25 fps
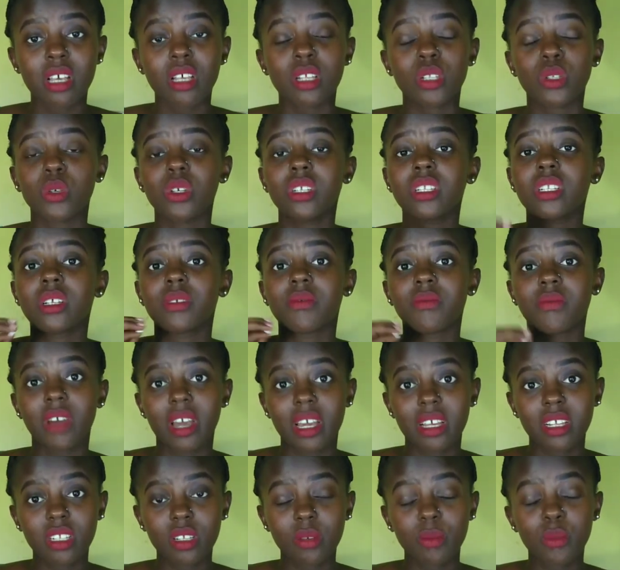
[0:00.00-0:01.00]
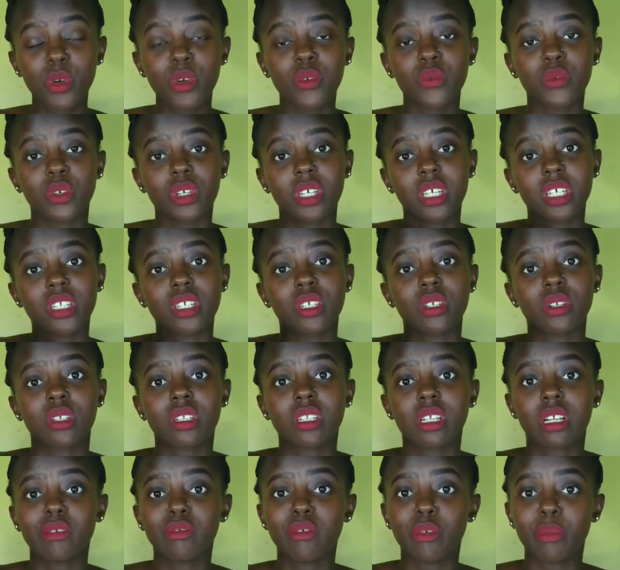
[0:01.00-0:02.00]
So it's advisable if you're getting
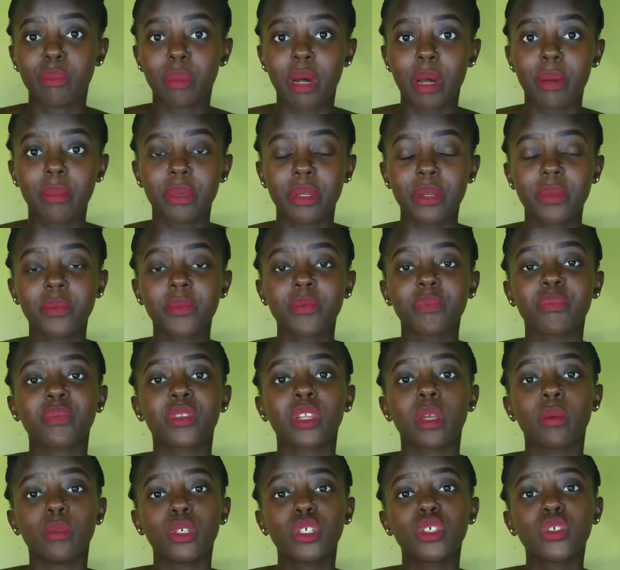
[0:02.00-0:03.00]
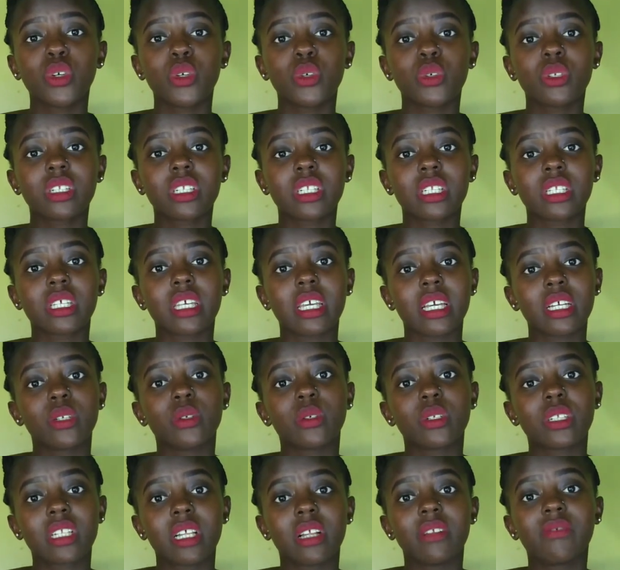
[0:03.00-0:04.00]
yourself a puppy, make sure you get
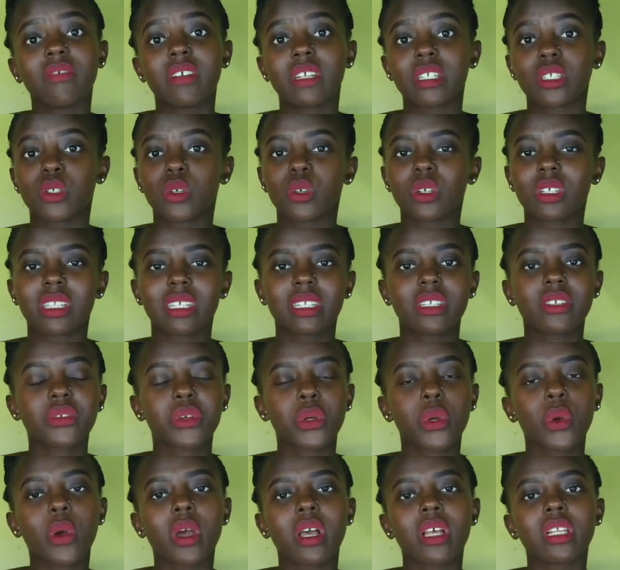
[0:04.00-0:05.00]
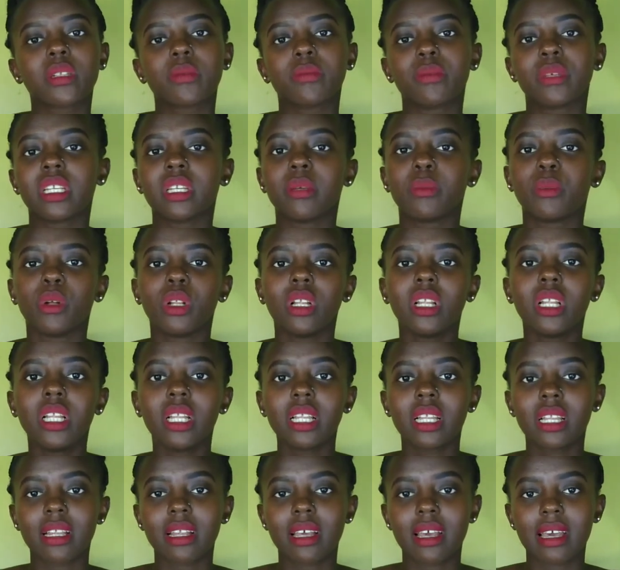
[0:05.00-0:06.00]
yourself a dog that requires minimal
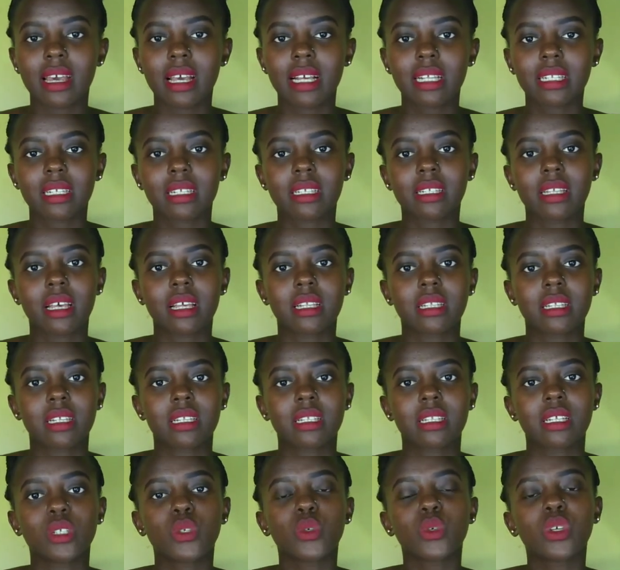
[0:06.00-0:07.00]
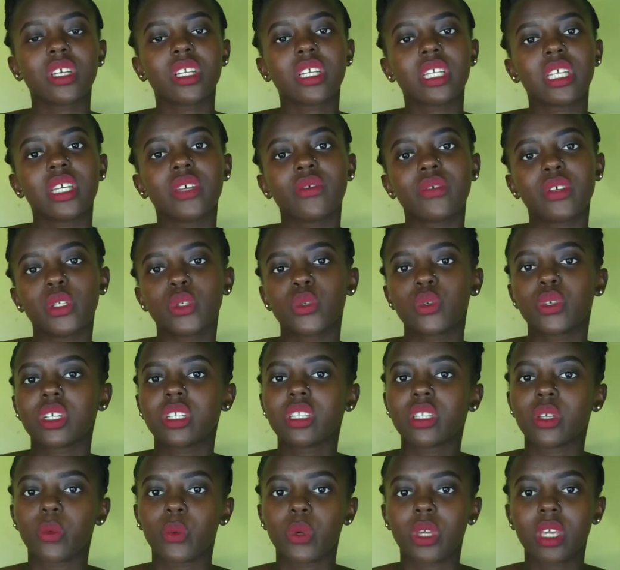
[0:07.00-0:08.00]
exercises, that you can give it
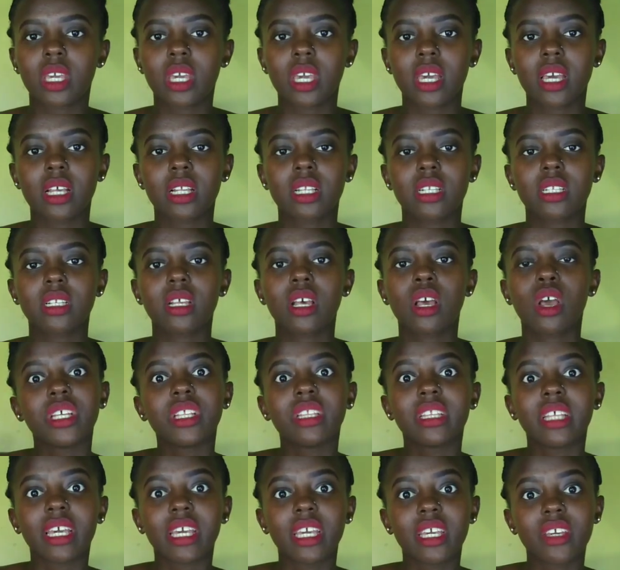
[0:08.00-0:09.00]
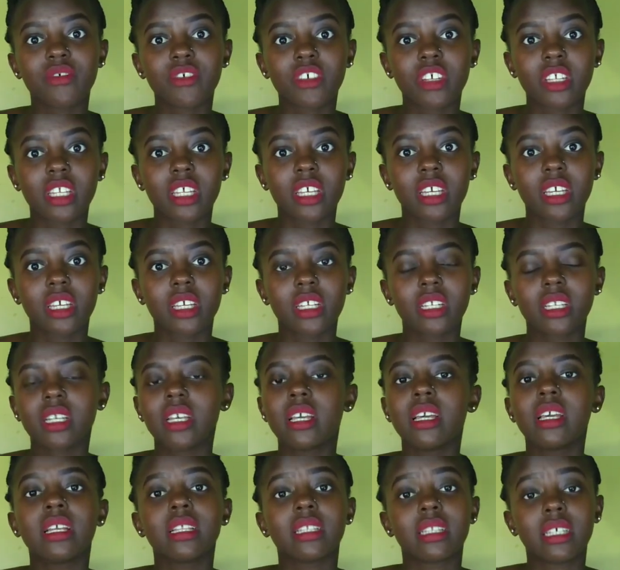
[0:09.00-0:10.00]
during the weekends, the evening.
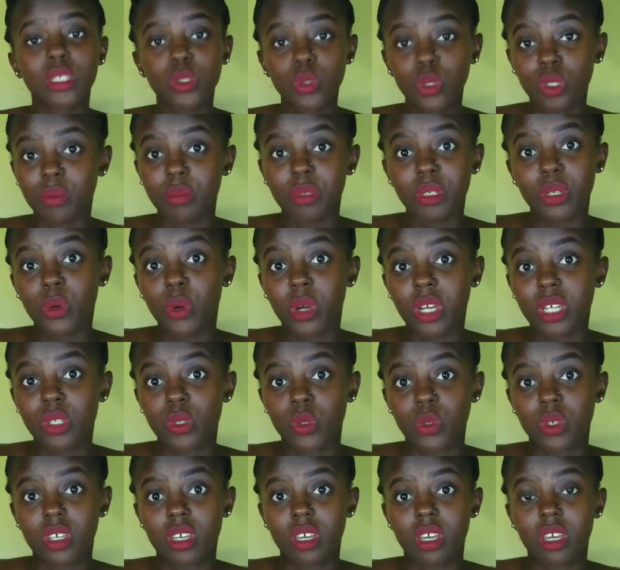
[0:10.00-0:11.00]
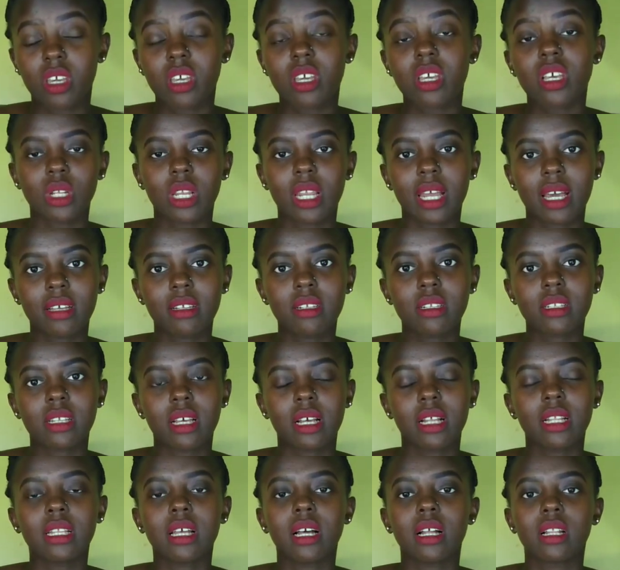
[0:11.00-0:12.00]
That will be quite okay. Lifestyle.